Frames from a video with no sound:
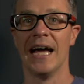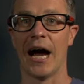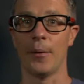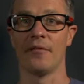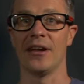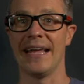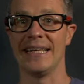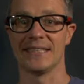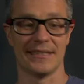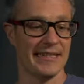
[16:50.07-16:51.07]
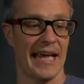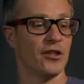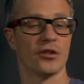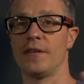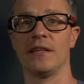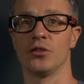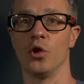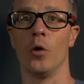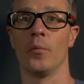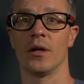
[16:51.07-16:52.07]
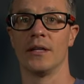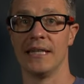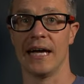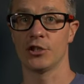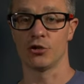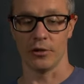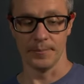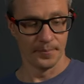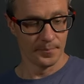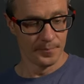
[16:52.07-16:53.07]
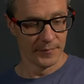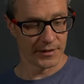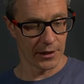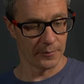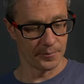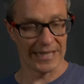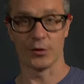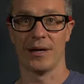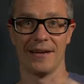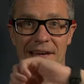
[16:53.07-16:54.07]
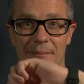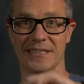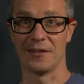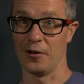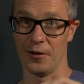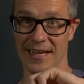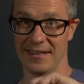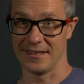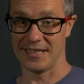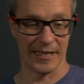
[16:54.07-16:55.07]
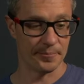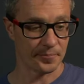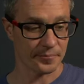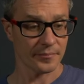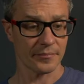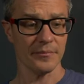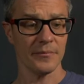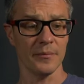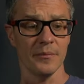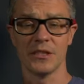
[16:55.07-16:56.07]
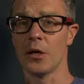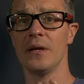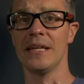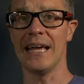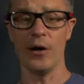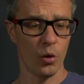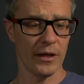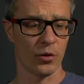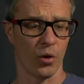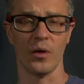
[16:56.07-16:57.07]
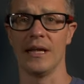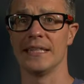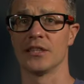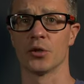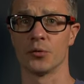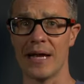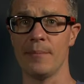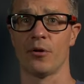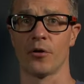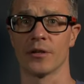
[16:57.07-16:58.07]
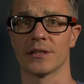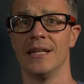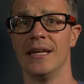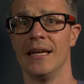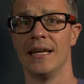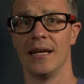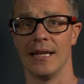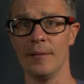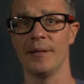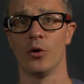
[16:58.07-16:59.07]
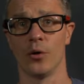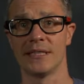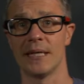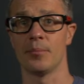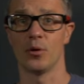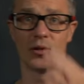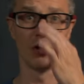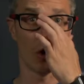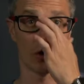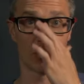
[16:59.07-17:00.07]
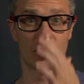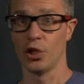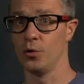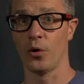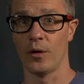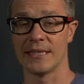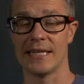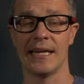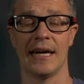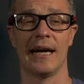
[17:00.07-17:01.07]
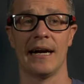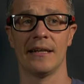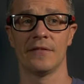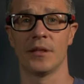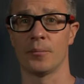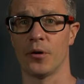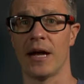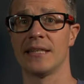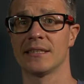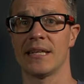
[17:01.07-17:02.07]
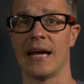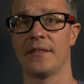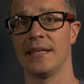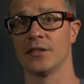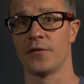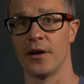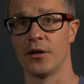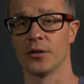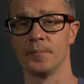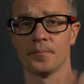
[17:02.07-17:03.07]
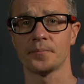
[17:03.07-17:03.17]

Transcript: However, it just feels normal and natural. So that's why I found myself looking at the time. So all in all, it's a great product. A little bit noisy, but not too noisy. And for the price, I think it's very good.